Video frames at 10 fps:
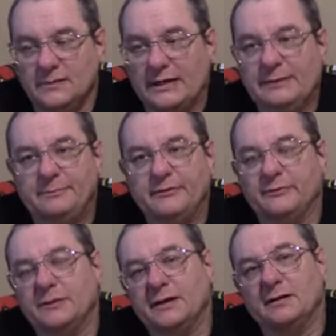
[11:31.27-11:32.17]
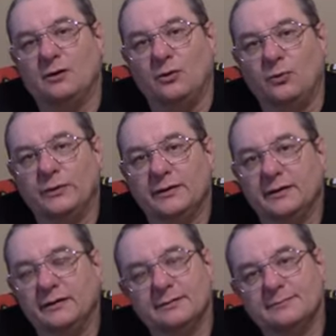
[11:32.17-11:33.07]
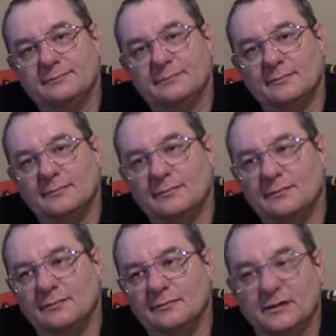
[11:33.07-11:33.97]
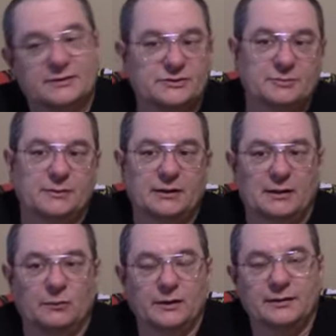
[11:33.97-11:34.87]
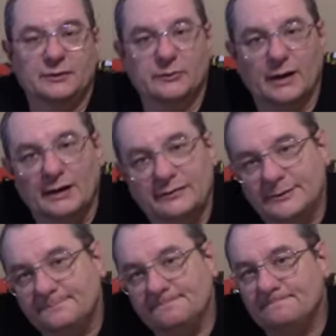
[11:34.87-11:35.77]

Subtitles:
Keep it from getting cold in there. That's assuming you got wind to drive it.